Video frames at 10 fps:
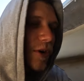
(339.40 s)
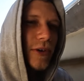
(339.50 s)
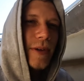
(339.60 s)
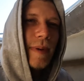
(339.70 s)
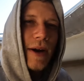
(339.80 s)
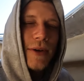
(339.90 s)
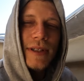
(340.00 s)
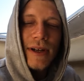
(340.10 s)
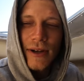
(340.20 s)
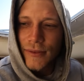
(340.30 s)
rocked about
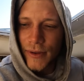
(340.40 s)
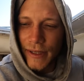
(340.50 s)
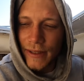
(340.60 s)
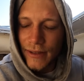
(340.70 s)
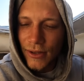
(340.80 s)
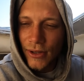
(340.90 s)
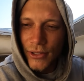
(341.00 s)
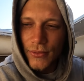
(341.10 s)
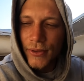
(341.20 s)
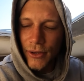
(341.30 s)
is kind of like, oh, I
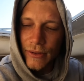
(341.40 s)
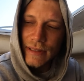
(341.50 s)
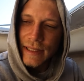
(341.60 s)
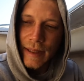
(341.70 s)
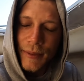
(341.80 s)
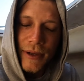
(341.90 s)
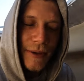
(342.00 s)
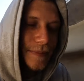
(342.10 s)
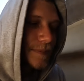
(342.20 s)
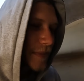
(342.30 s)
just want to go to sleep, you
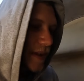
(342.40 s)
know.